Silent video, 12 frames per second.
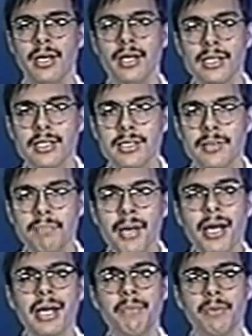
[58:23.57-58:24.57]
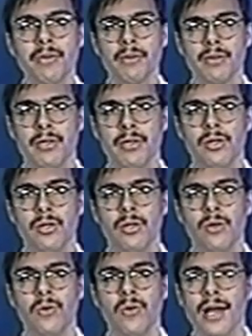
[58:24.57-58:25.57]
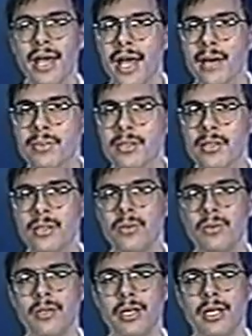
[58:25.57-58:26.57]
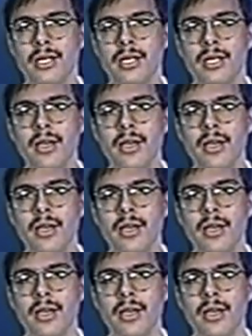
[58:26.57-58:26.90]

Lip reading: Innocent people who had absolutely